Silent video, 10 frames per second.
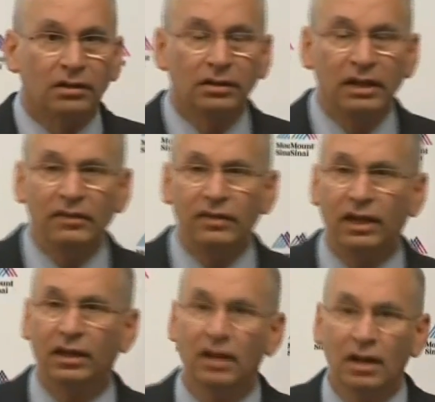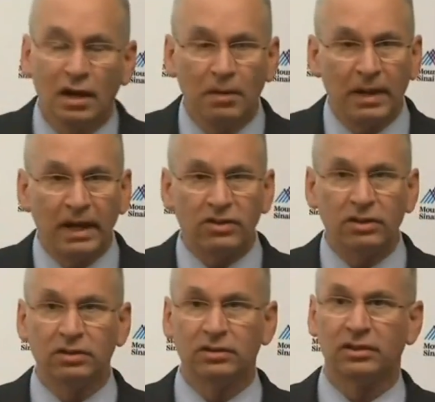Good evening. A
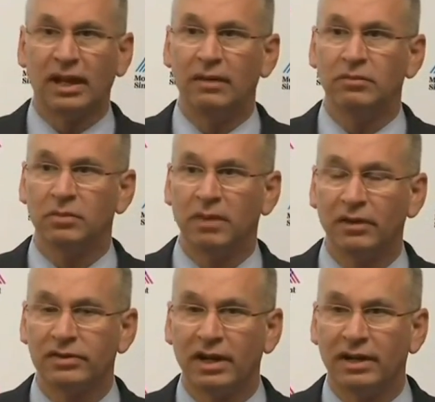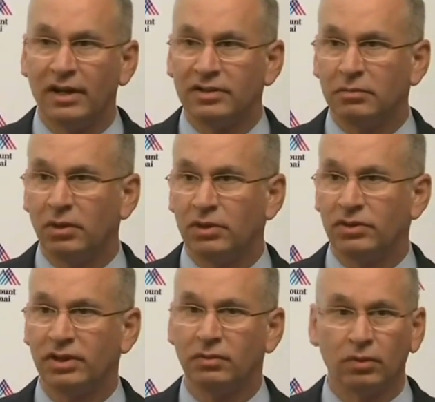patient came to Mount Sinai's
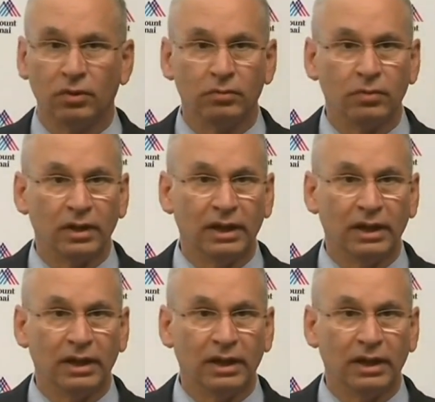emergency room